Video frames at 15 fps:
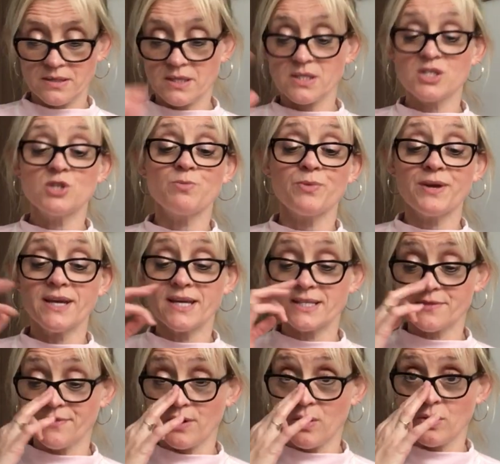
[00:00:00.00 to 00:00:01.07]
"Spring
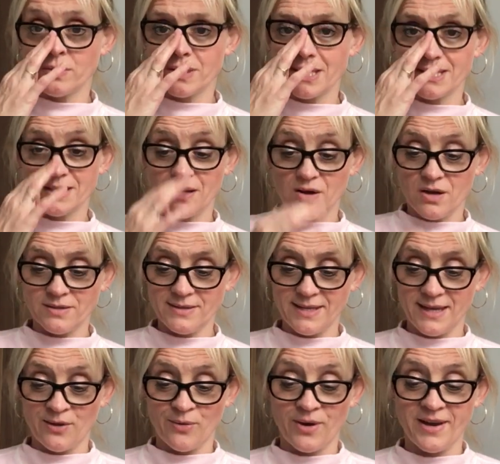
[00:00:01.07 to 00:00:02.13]
has forgotten this garden," they
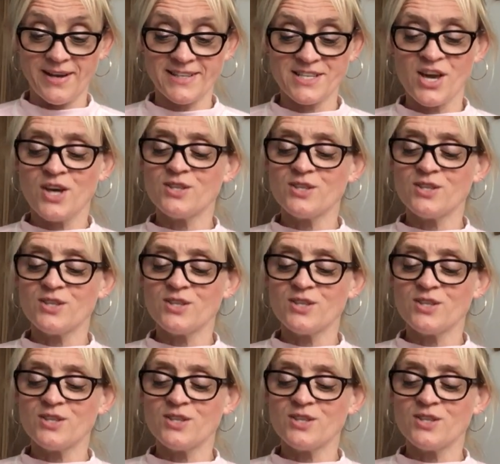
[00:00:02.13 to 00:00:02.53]
cried,